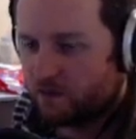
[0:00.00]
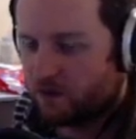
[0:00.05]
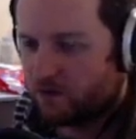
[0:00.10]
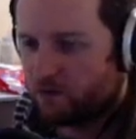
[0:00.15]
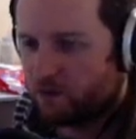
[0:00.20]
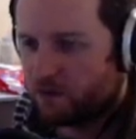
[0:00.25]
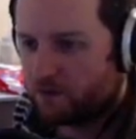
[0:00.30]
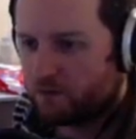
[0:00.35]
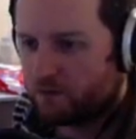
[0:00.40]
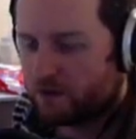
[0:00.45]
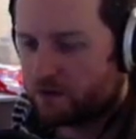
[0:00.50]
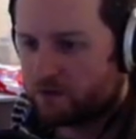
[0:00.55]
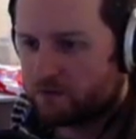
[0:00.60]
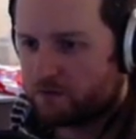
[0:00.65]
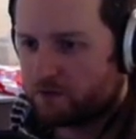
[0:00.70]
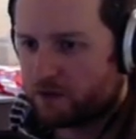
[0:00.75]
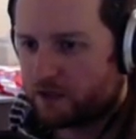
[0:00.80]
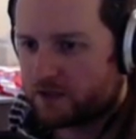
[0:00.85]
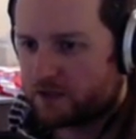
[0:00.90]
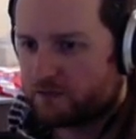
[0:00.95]
what what what
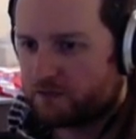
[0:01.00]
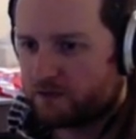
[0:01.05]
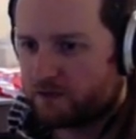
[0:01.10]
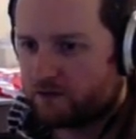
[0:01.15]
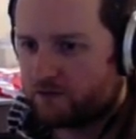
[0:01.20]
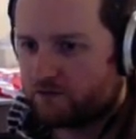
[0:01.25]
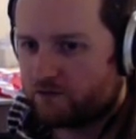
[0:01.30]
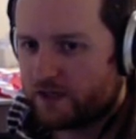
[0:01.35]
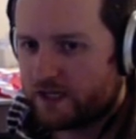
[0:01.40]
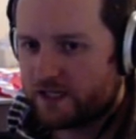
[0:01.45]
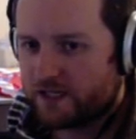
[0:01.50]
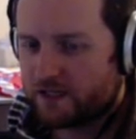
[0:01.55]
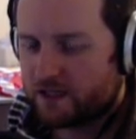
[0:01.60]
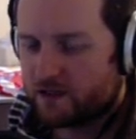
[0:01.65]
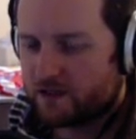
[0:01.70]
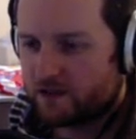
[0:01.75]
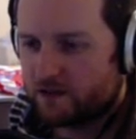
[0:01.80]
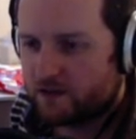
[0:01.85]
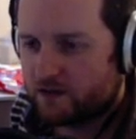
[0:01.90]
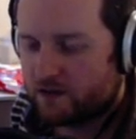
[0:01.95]
possible
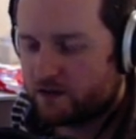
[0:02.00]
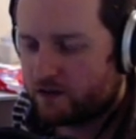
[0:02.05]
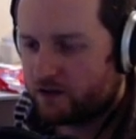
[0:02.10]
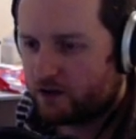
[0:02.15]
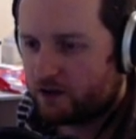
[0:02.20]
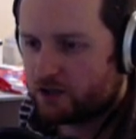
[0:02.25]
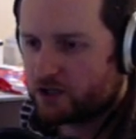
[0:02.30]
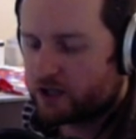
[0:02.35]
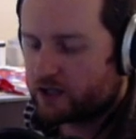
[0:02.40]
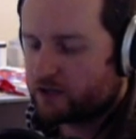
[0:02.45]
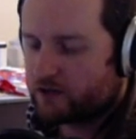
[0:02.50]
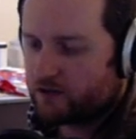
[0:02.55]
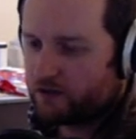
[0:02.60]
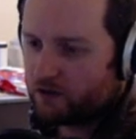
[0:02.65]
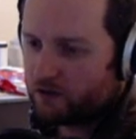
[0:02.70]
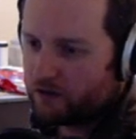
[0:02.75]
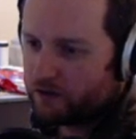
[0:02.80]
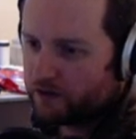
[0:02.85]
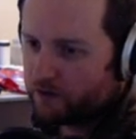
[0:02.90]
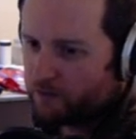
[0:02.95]
reason logic
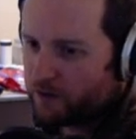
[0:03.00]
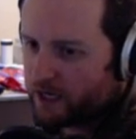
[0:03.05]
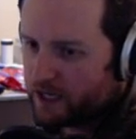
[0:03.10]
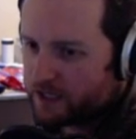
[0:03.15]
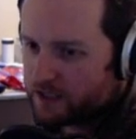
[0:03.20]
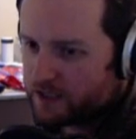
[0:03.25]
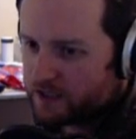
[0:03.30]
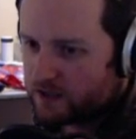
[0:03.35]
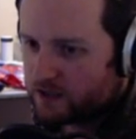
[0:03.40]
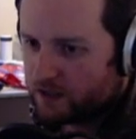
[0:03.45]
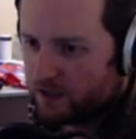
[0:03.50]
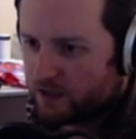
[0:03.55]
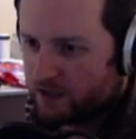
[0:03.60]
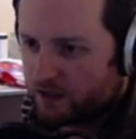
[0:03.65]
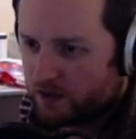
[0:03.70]
or otherwise